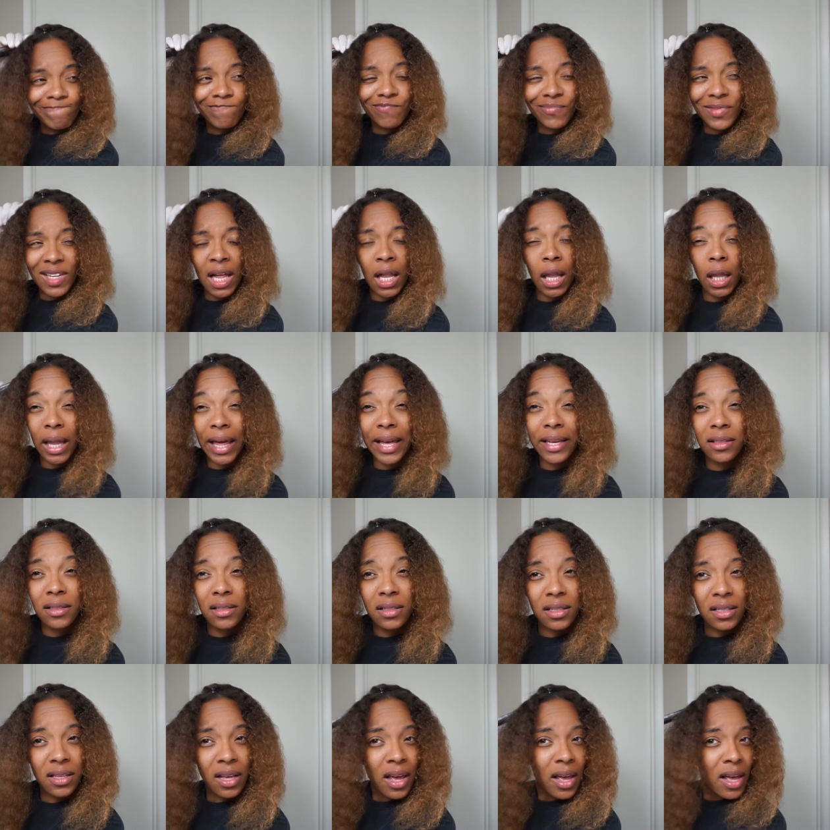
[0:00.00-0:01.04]
a
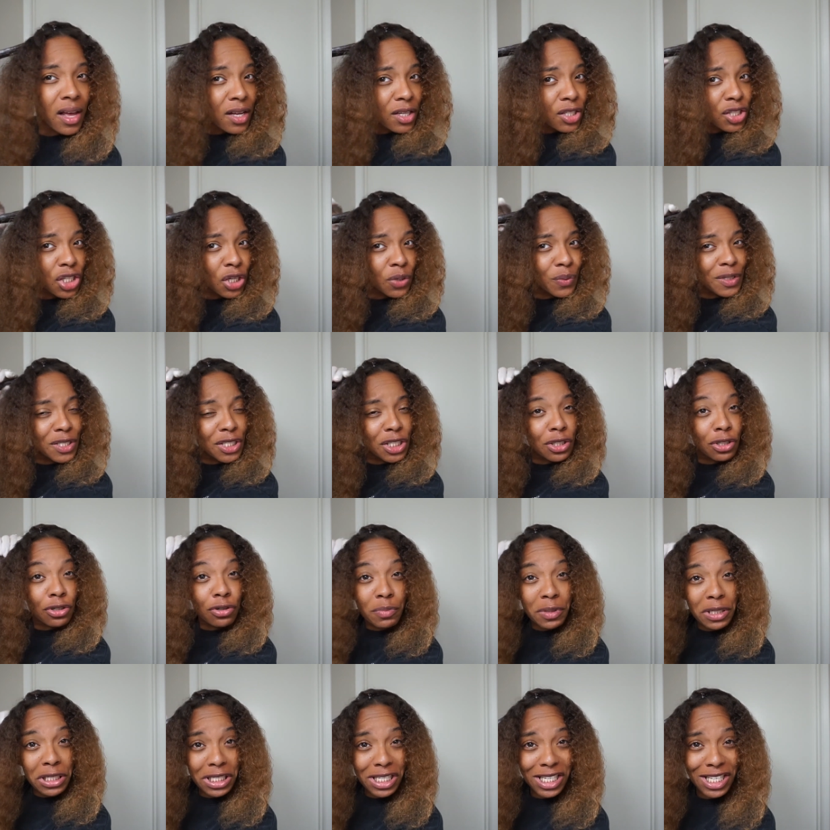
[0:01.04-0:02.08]
lens, so it's a little
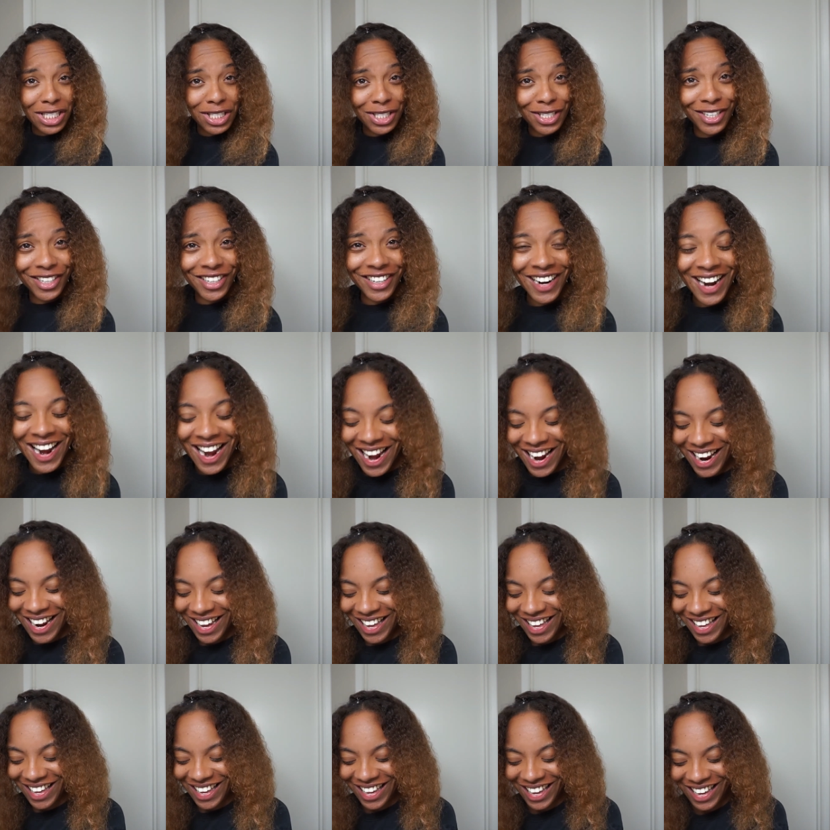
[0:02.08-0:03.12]
bit easier.
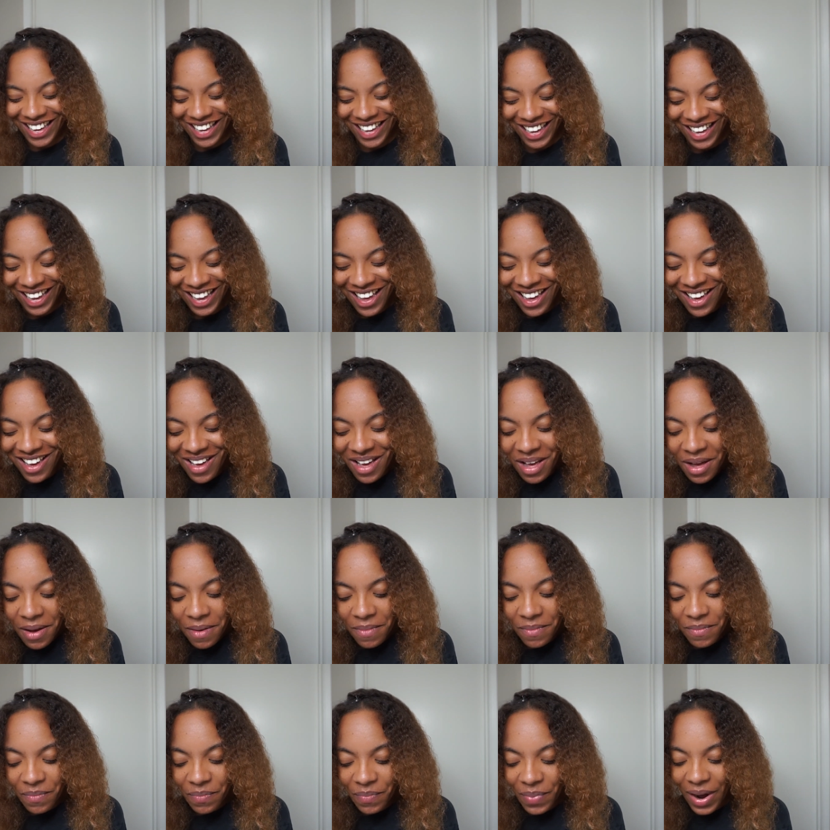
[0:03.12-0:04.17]

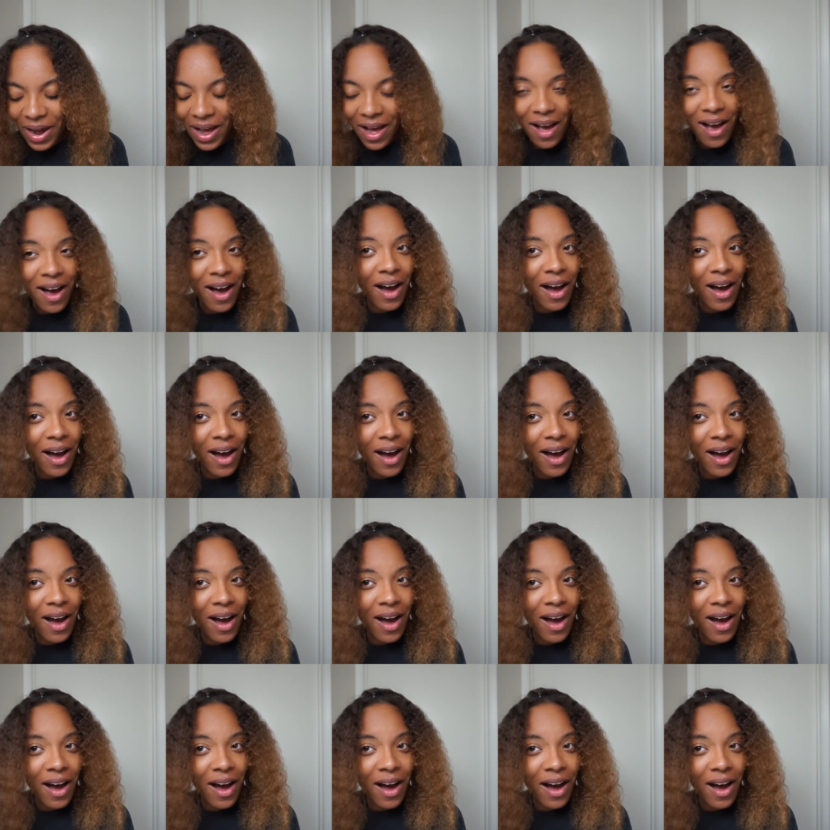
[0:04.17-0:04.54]
But